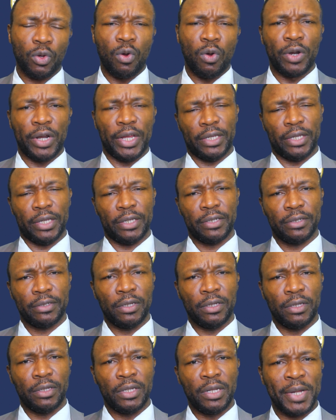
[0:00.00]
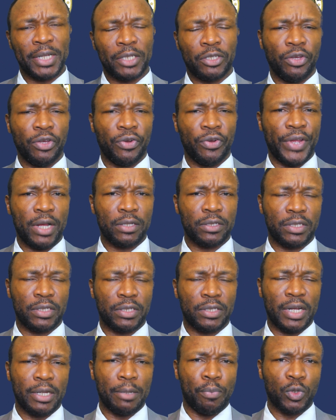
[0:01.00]
only in the materials
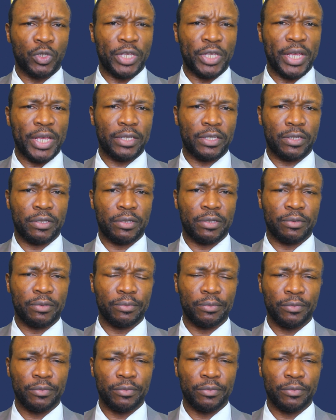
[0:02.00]
that they possess,